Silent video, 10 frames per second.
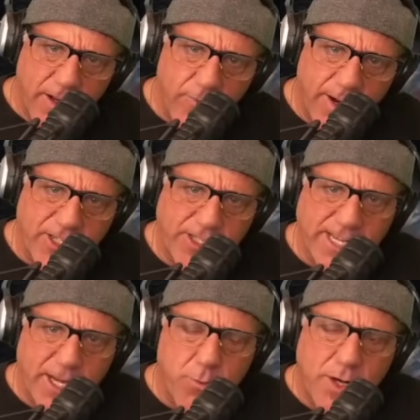right? Just
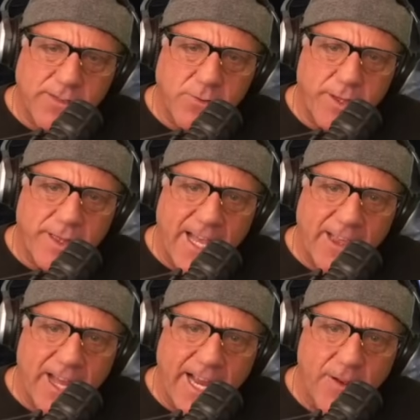like it was with that
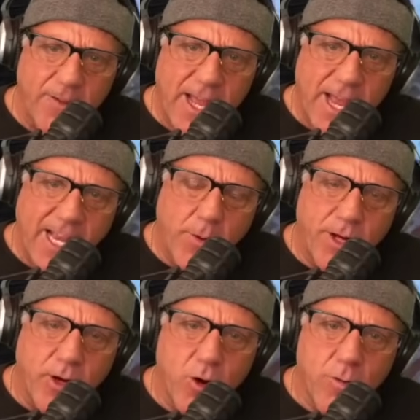light. And then we
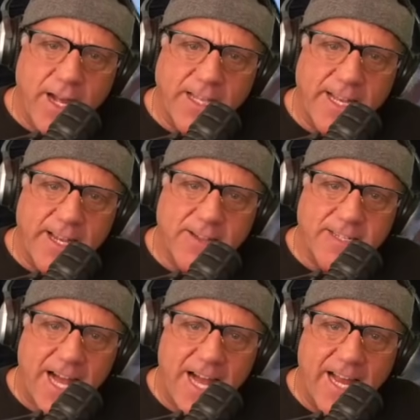go around to the other
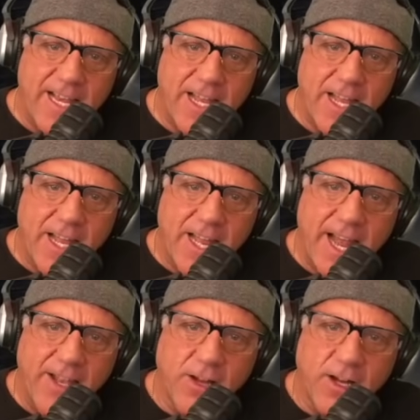side
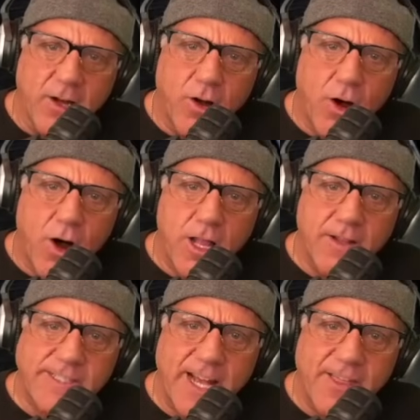and look, all of South